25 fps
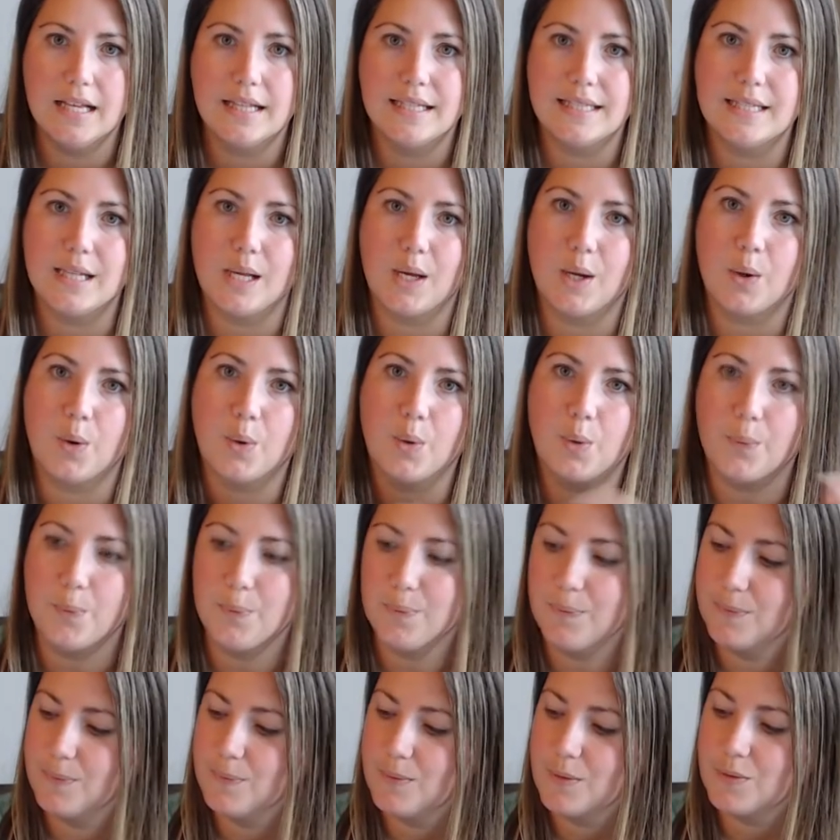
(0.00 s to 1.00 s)
So
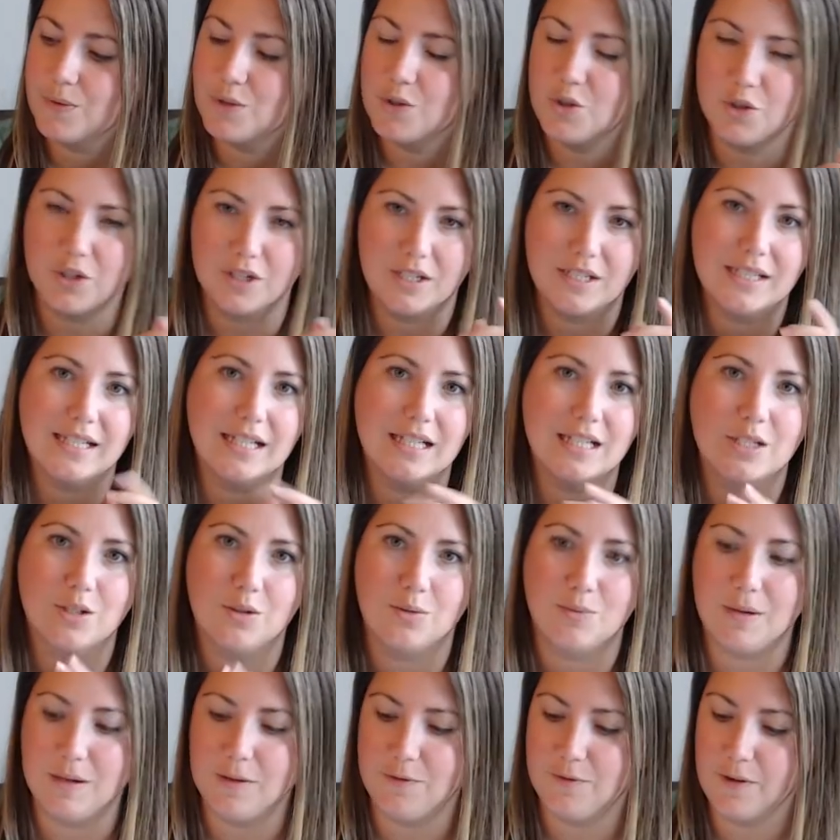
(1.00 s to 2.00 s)
of course this will
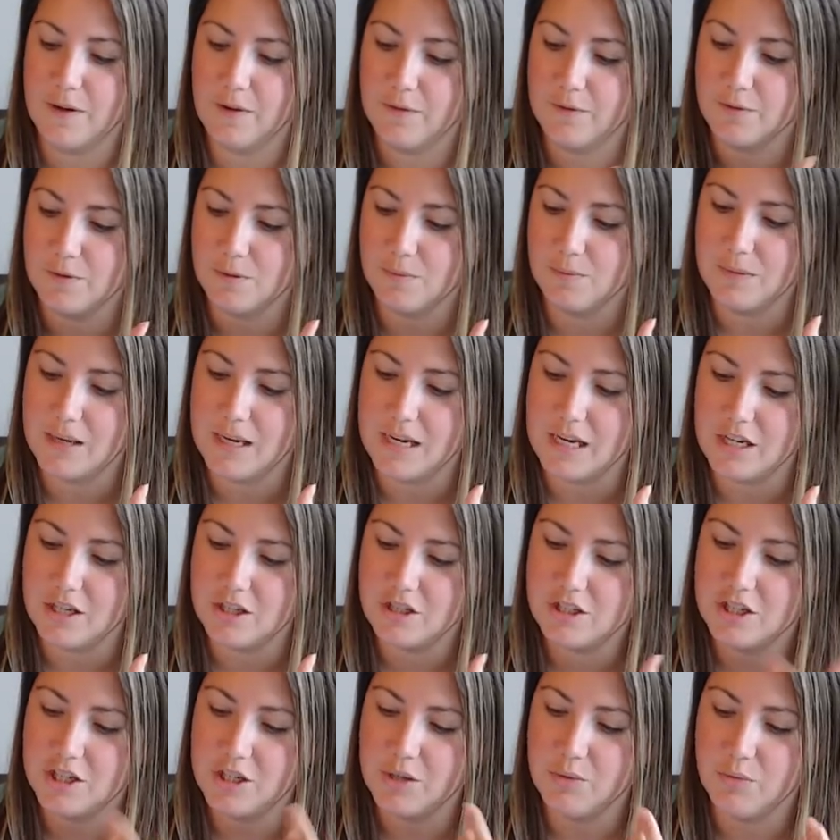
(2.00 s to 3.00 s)
be fun for me.
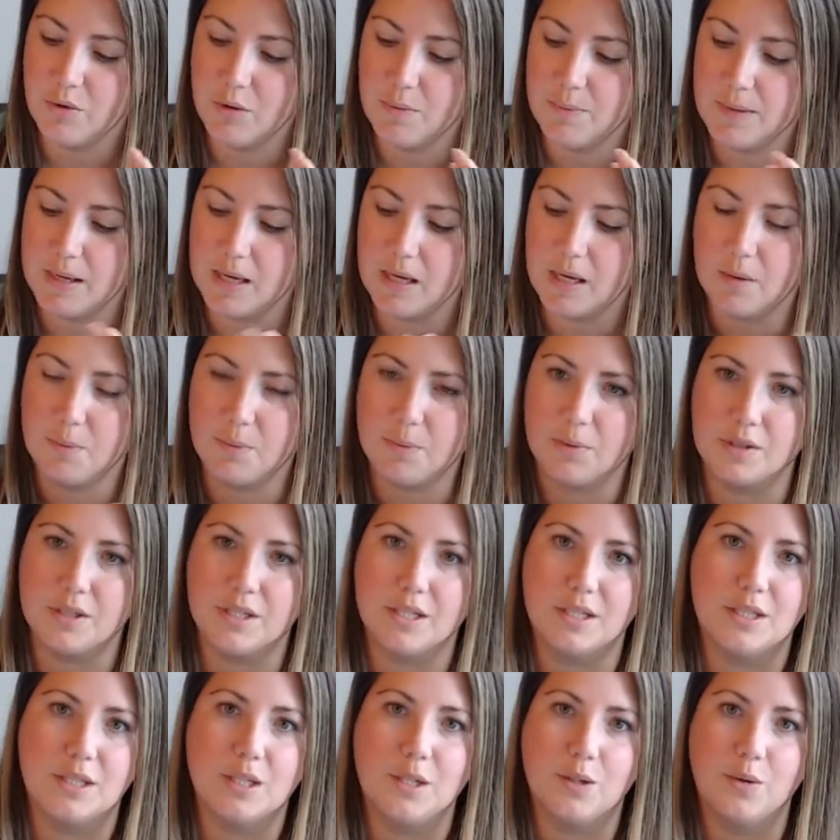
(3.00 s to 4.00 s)
She won't be able to
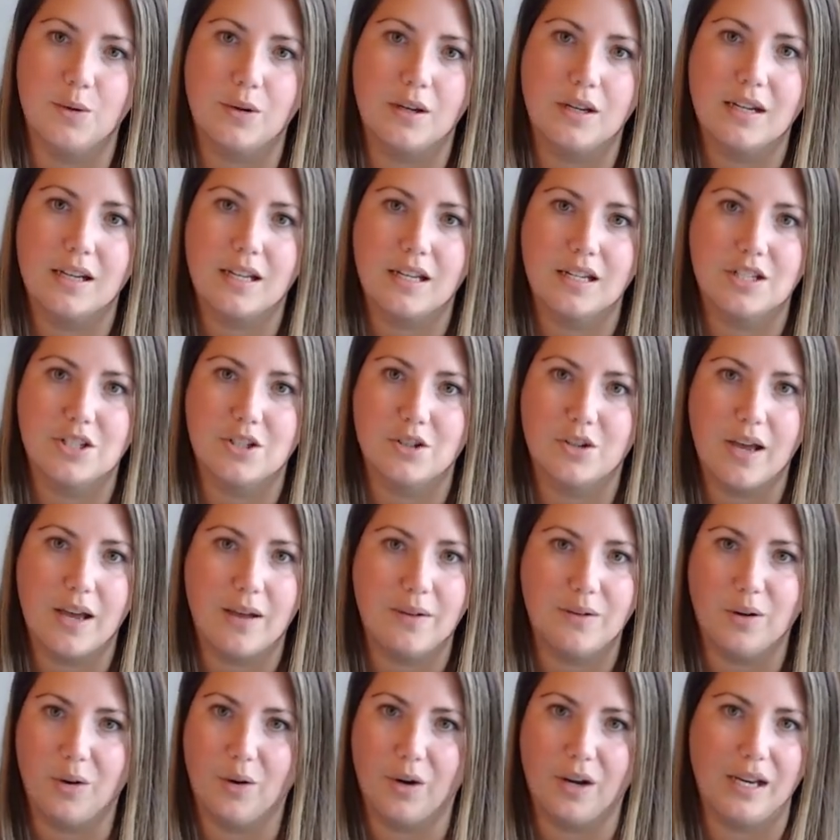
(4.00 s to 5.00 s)
do it because she'll have
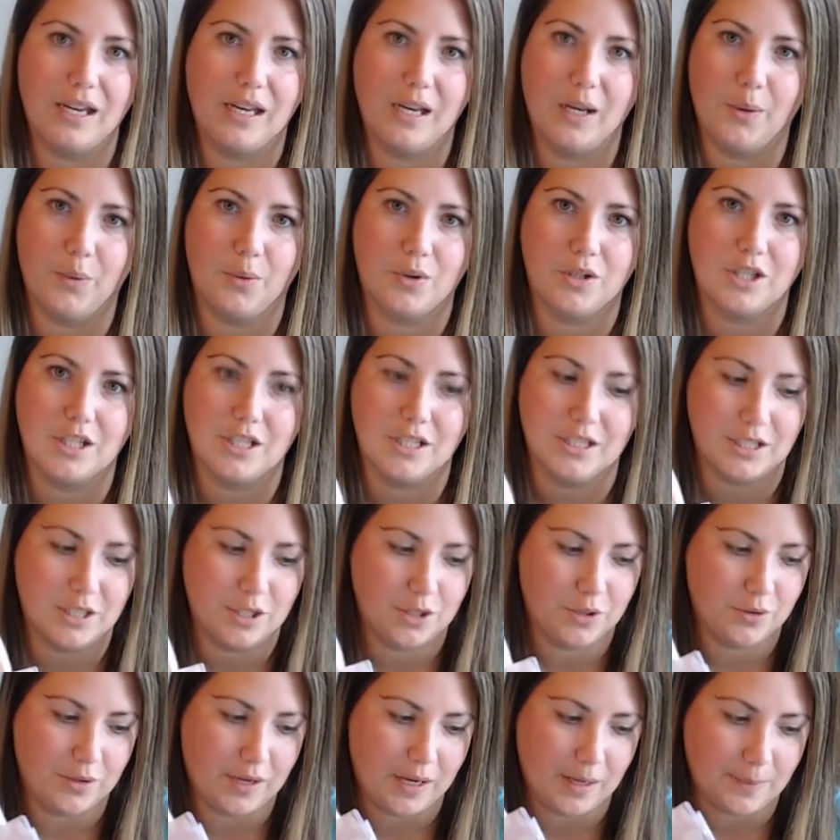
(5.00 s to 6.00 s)
no idea what she's
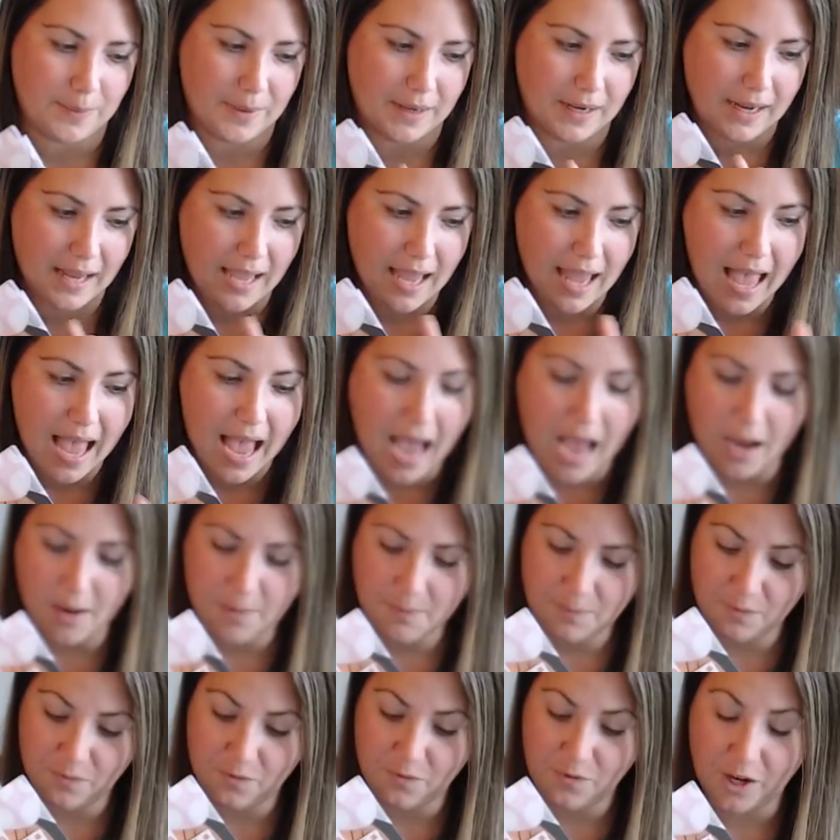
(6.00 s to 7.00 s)
doing, but
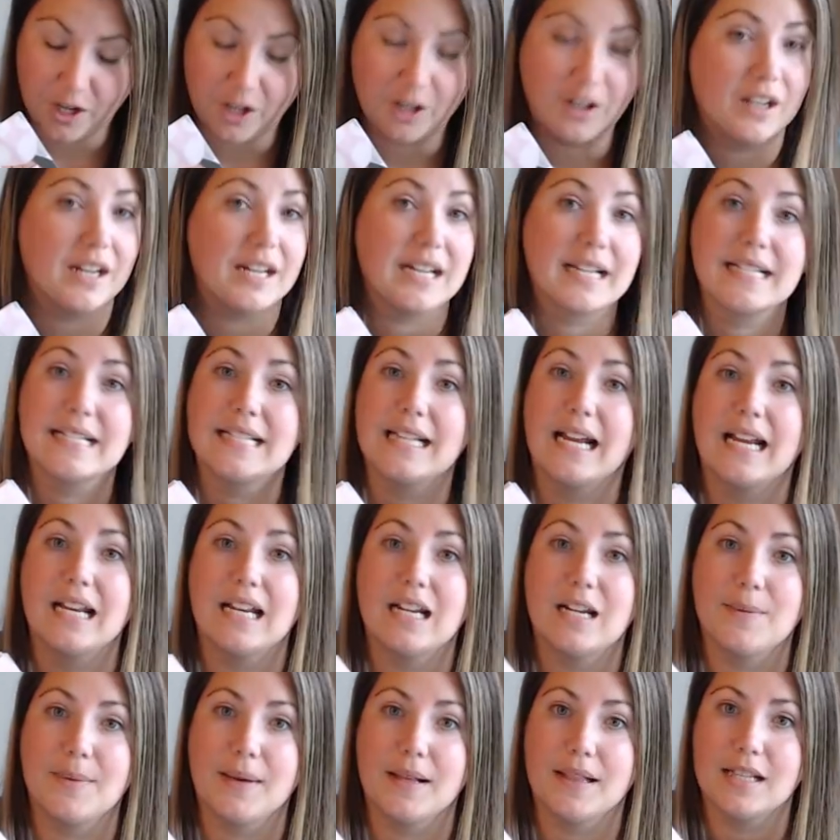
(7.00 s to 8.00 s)
I'm very excited
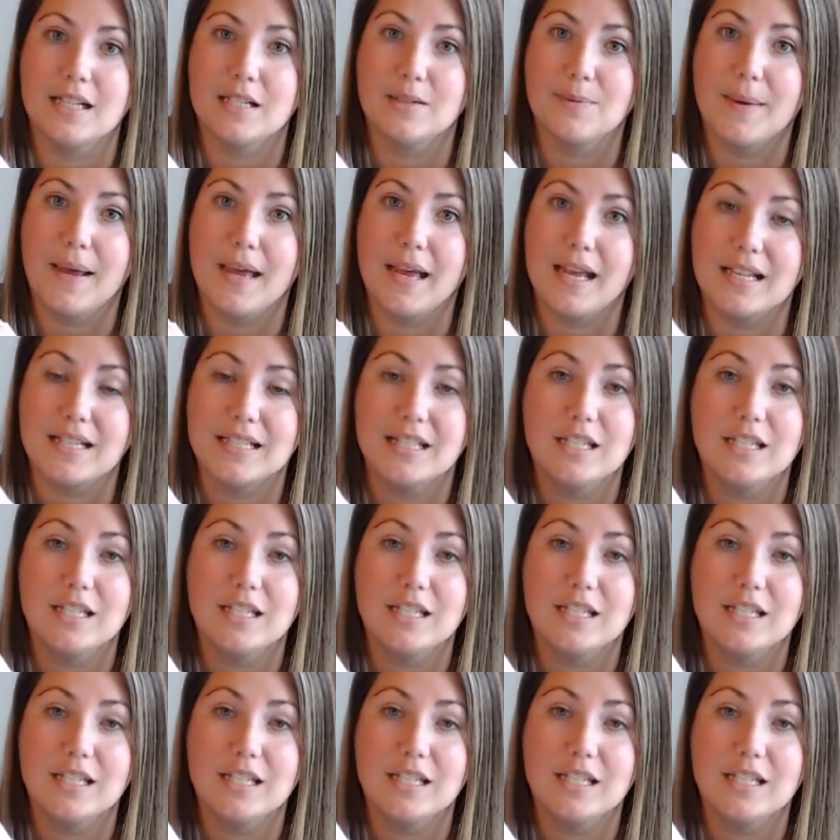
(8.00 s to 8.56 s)
about these bags.